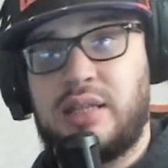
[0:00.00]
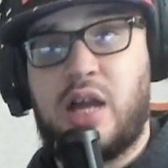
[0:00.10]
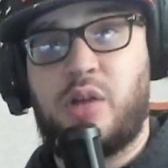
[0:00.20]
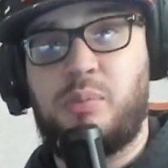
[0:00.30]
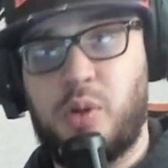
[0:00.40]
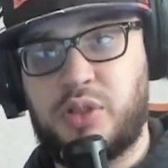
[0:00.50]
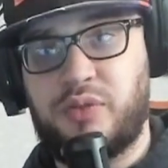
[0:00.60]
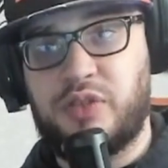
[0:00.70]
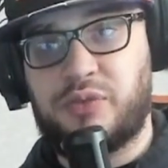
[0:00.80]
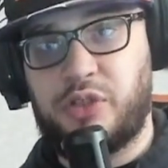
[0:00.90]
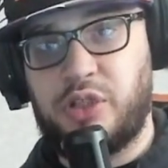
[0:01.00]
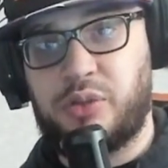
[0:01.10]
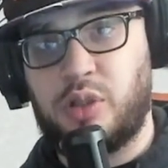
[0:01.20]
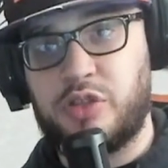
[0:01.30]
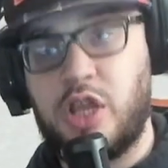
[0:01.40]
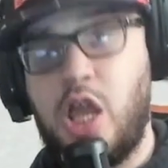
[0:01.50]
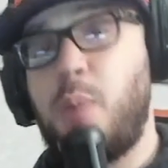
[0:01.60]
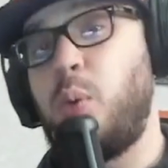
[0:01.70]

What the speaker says: down most of his free throws. But